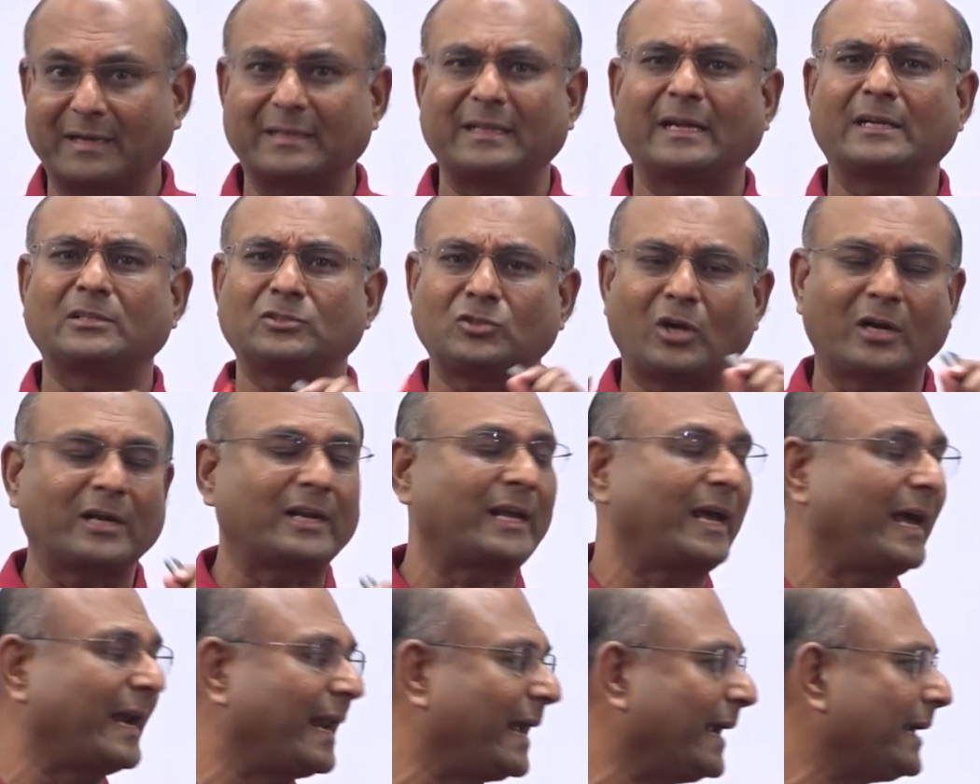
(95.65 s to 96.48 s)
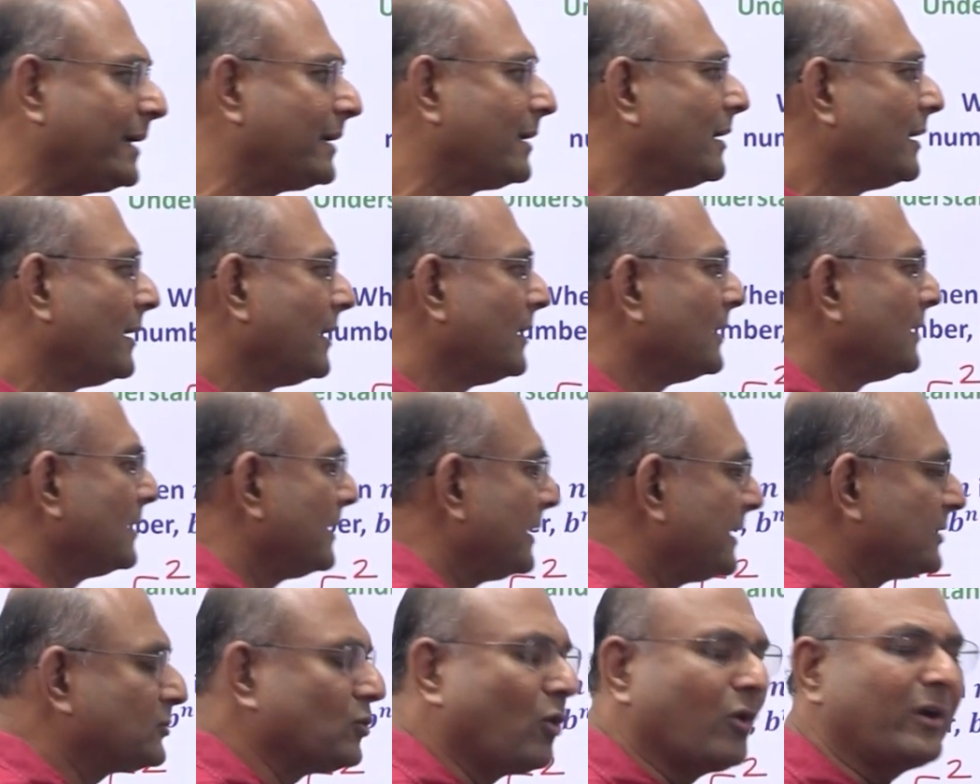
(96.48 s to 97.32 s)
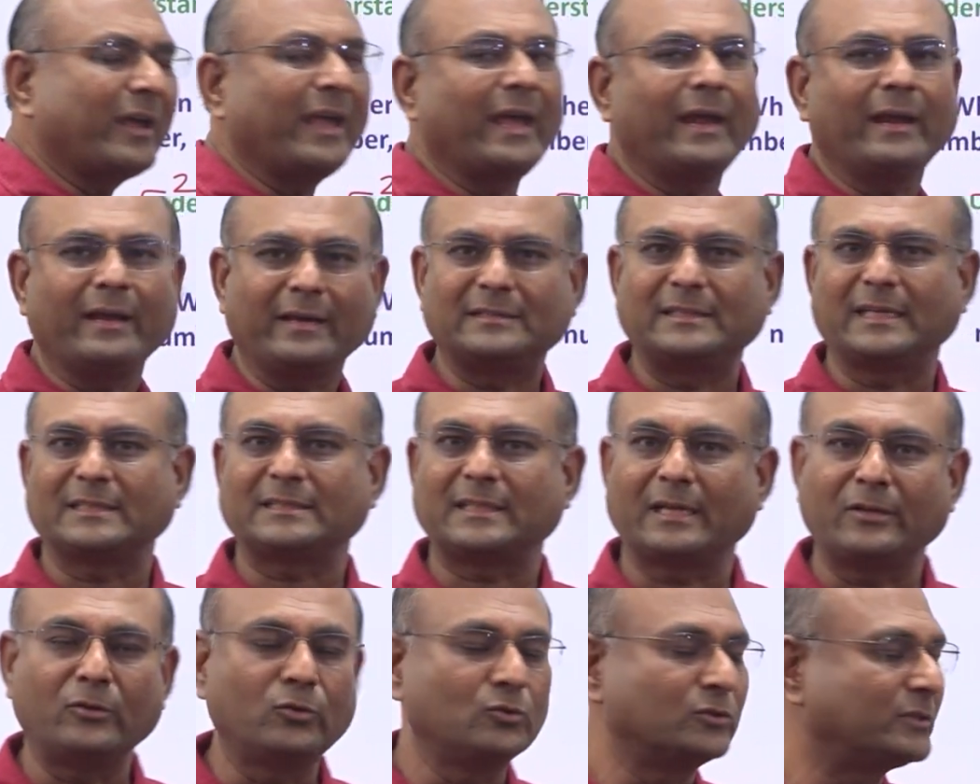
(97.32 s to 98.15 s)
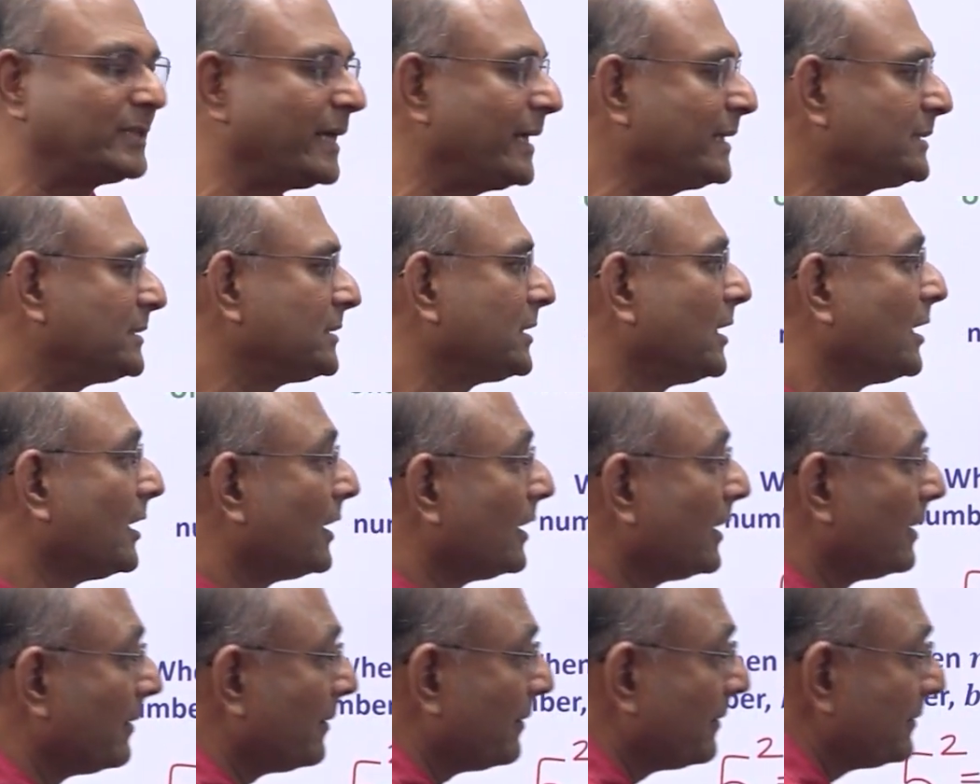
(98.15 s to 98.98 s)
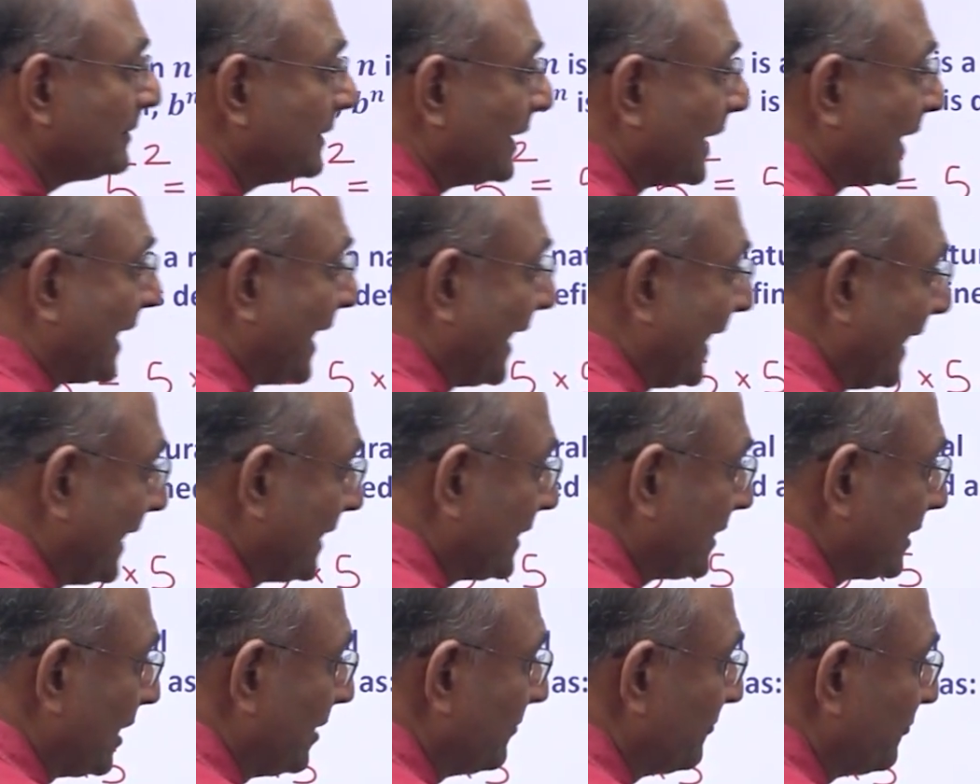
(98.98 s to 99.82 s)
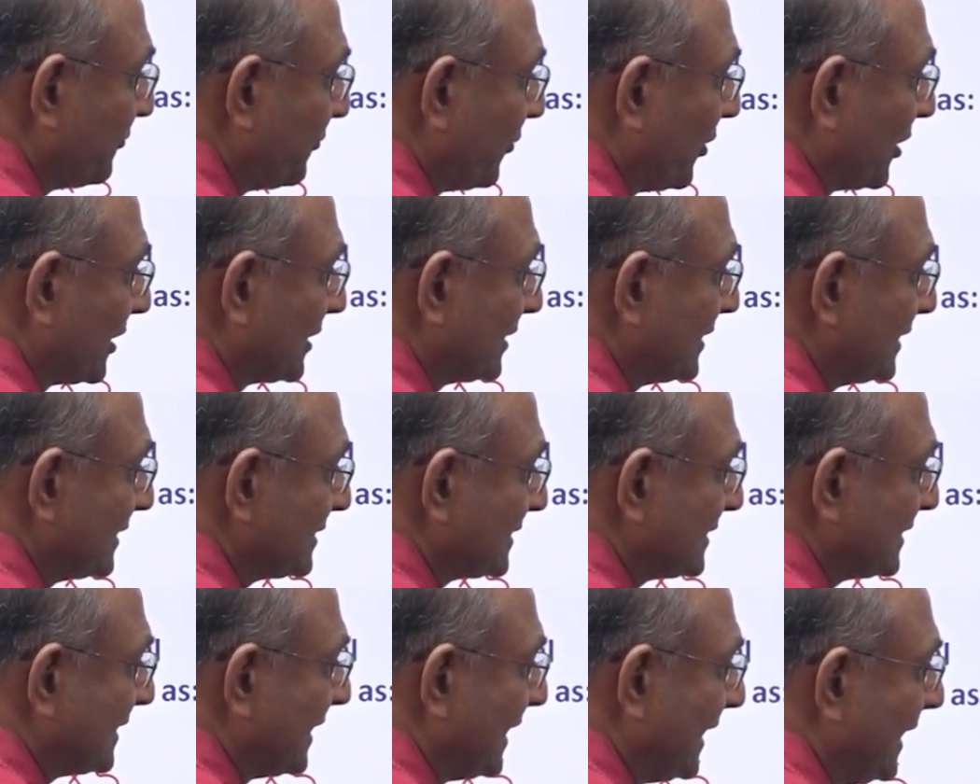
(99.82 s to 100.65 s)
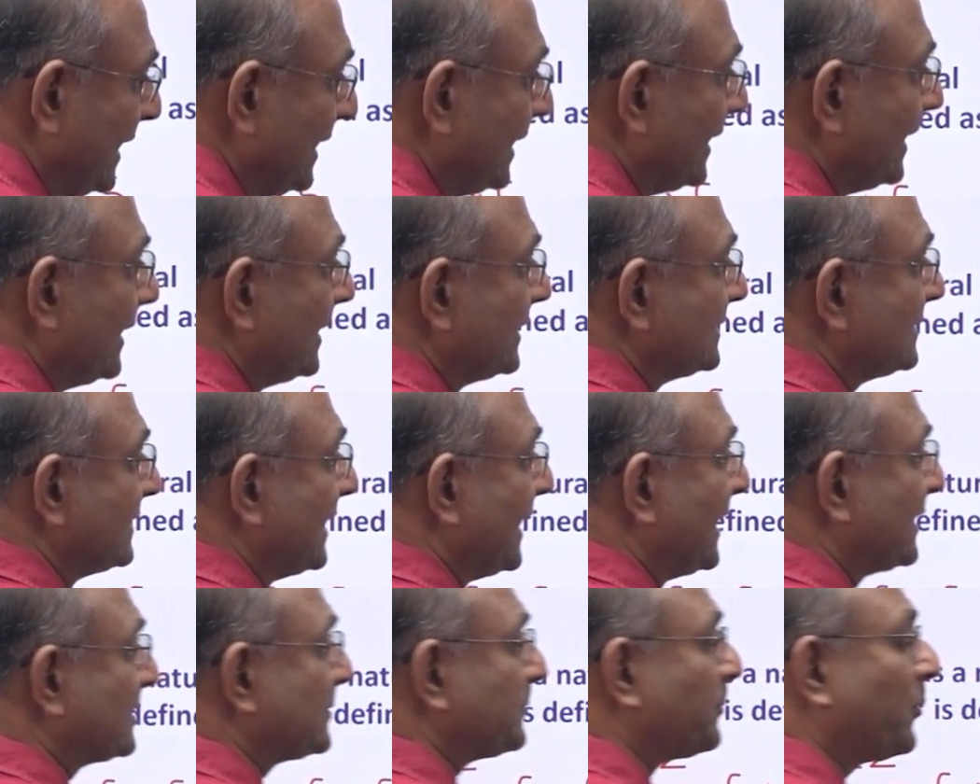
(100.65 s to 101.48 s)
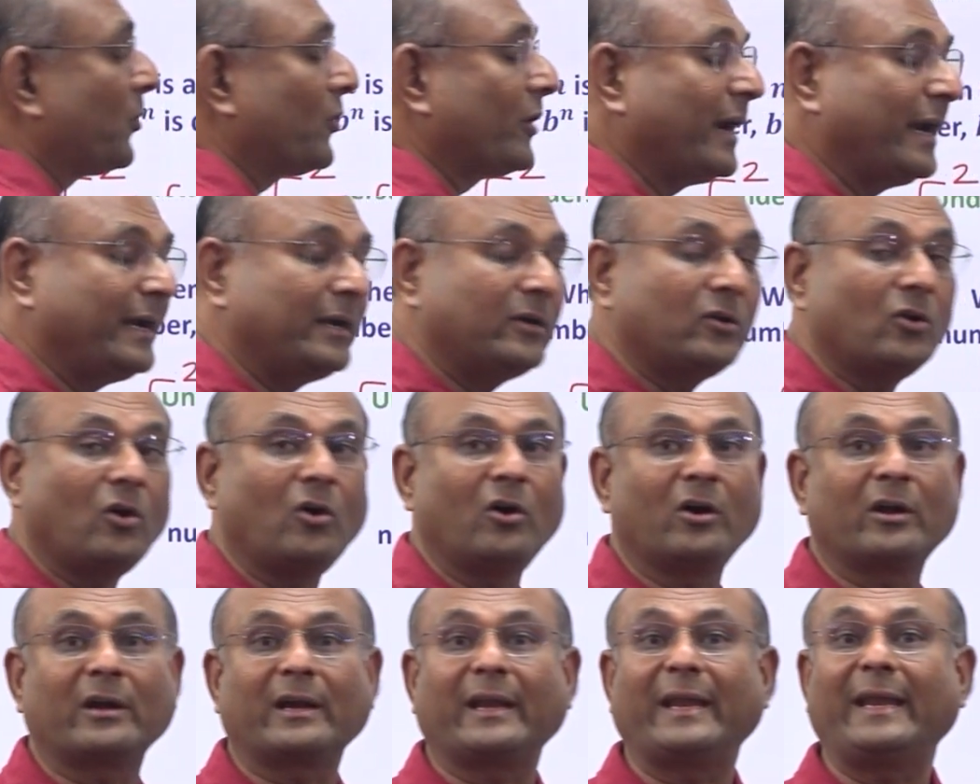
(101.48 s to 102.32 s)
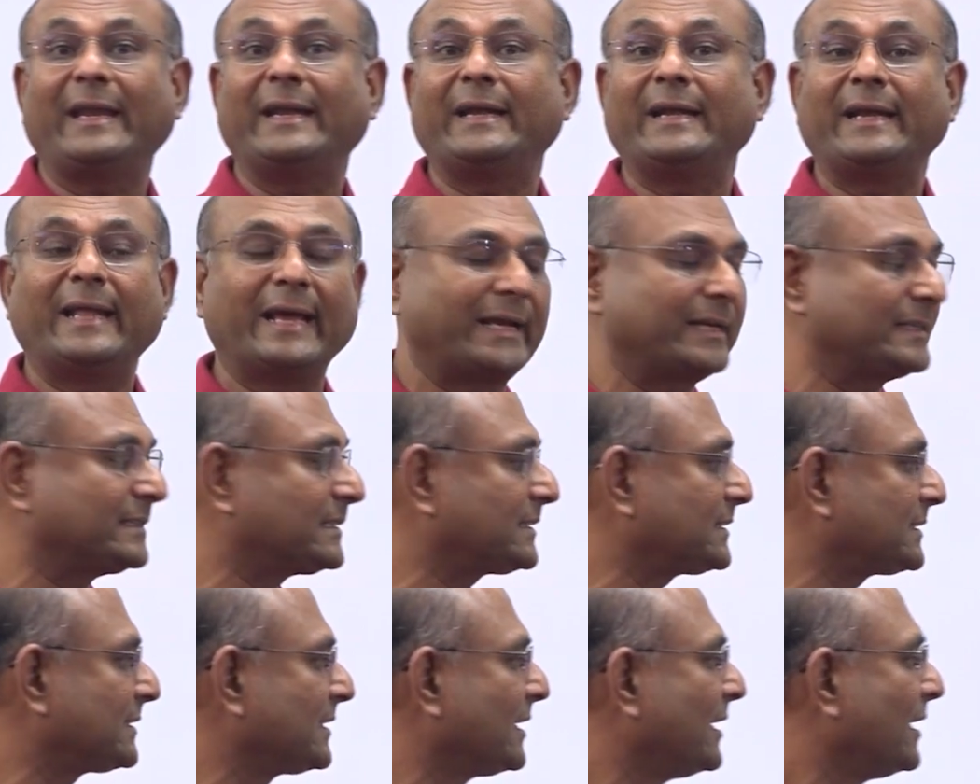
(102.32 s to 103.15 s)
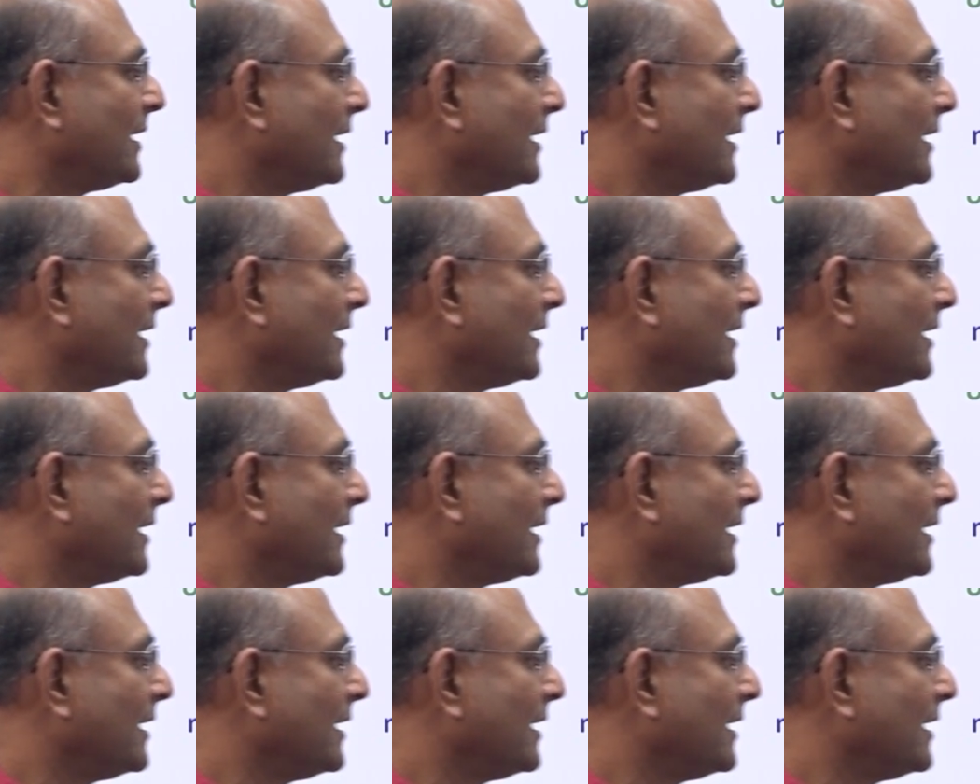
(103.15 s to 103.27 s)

That is not correct. It's okay, it's just a usage. The correct term for this 3 is exponent or index.